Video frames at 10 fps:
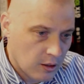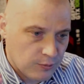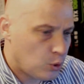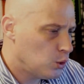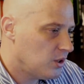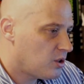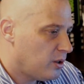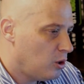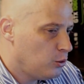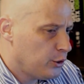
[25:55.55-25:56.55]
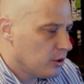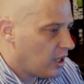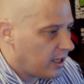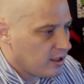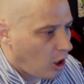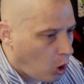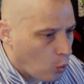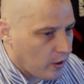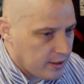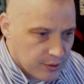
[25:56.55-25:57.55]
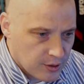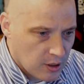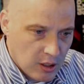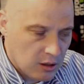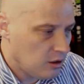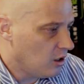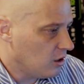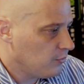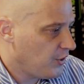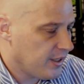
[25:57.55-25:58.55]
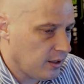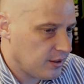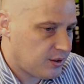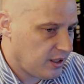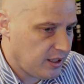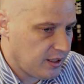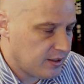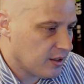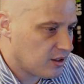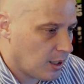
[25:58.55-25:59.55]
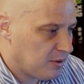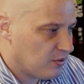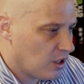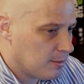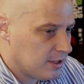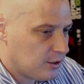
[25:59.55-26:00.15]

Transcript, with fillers: Full disclosure, I always love the LXDE desktop environment.